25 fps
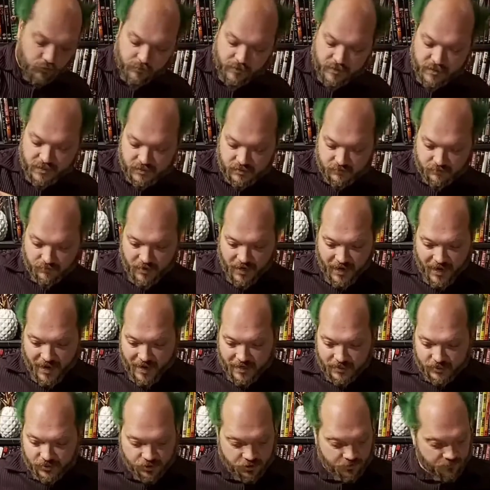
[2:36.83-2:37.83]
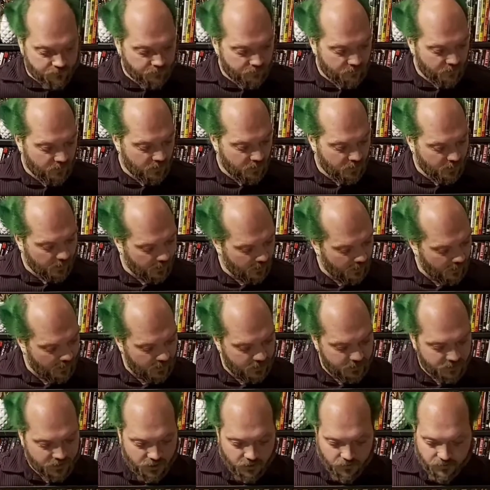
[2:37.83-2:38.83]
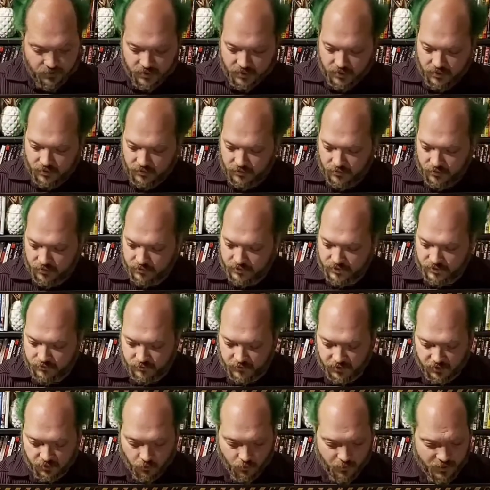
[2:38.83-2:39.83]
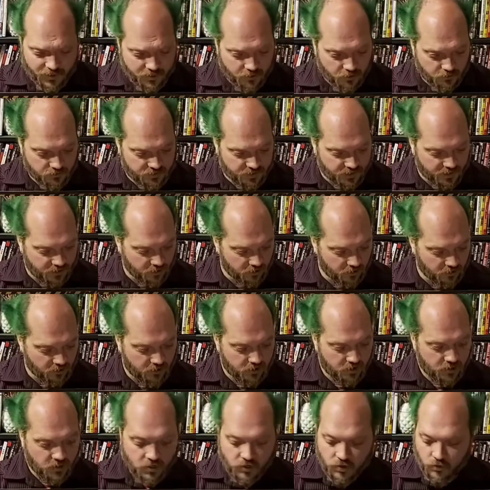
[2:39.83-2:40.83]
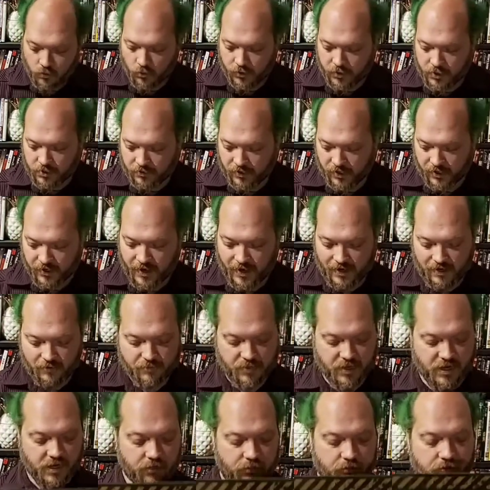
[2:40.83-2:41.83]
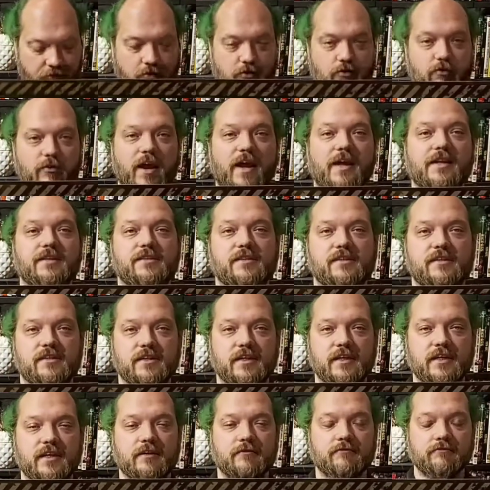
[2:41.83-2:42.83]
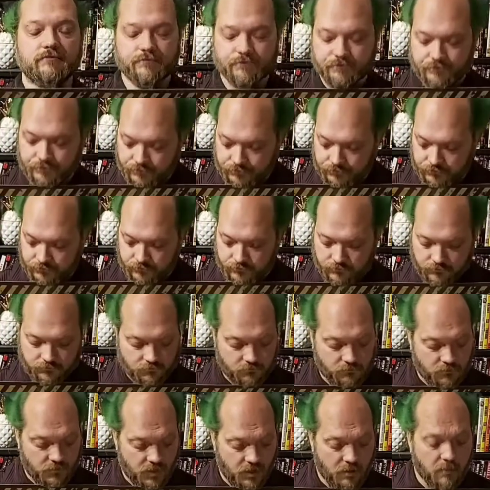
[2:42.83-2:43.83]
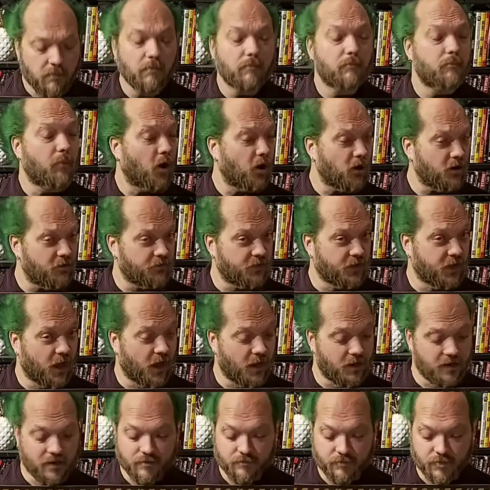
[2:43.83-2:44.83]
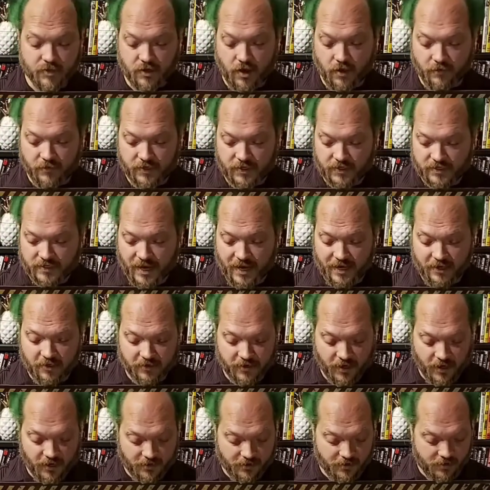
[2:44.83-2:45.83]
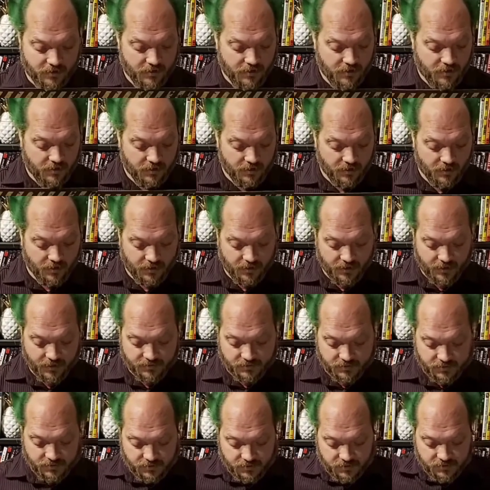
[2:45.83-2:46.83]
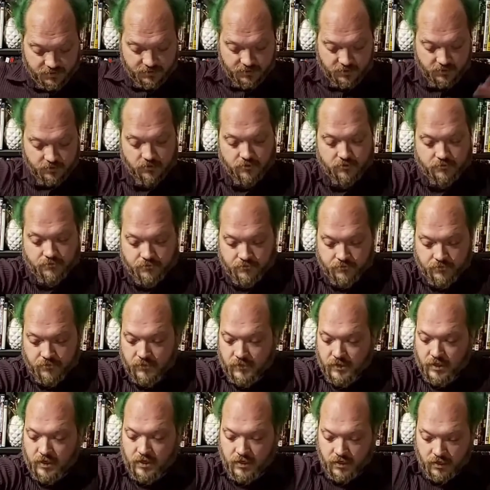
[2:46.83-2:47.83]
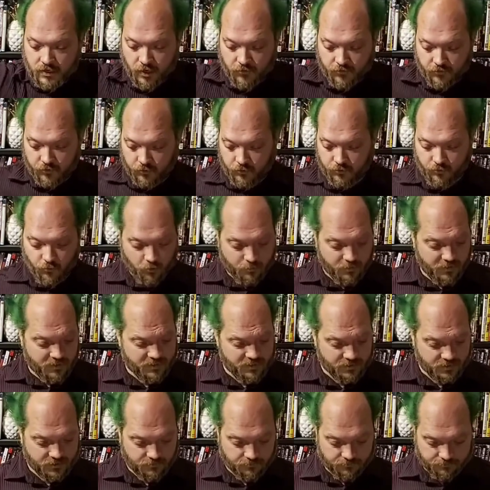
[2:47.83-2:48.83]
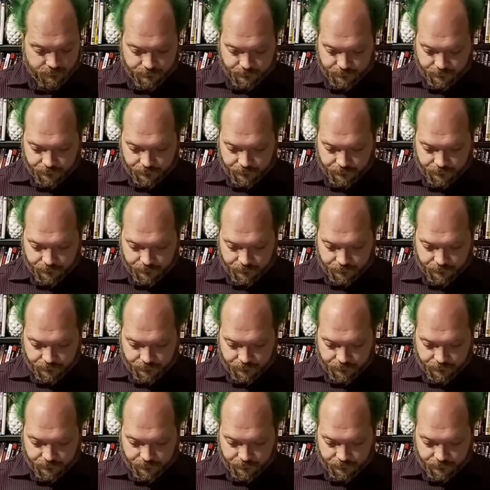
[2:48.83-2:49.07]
Marines badge, and there's some little windows here where you can kind of peek through and see part of the gun, but not the entire gun, as it is still covered with more pieces.